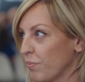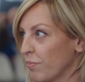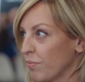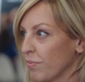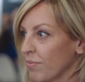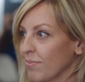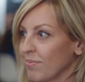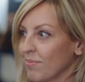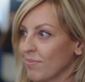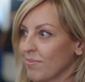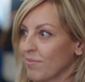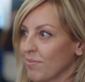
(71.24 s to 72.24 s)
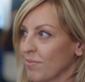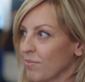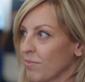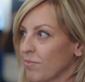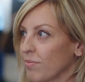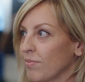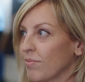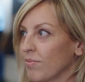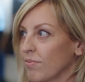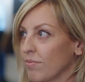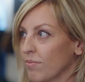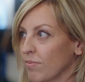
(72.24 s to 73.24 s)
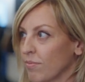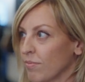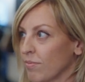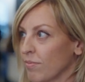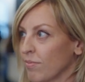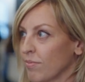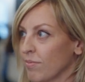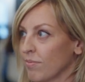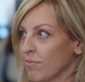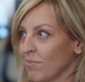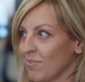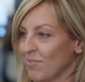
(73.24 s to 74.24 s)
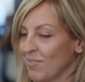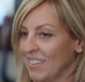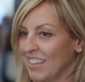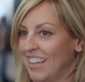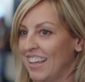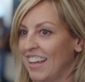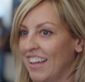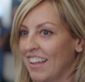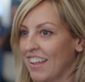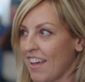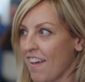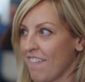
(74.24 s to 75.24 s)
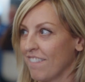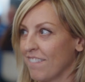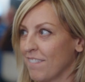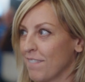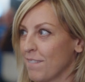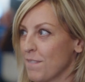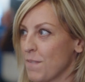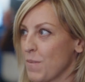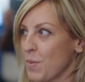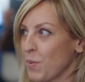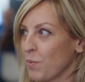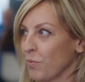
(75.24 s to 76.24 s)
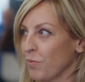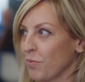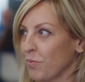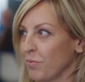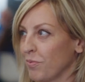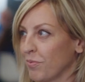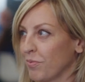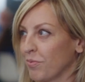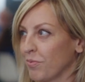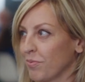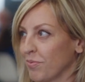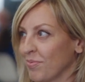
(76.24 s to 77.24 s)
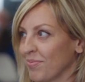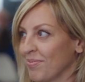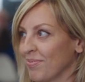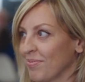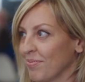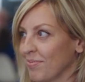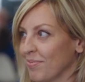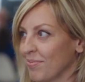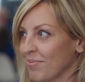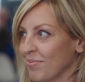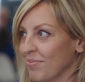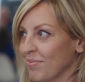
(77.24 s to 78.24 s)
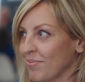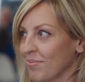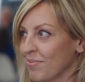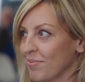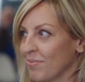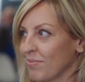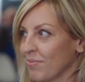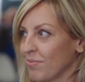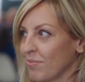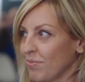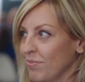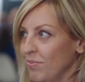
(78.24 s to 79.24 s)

This person isn't speaking.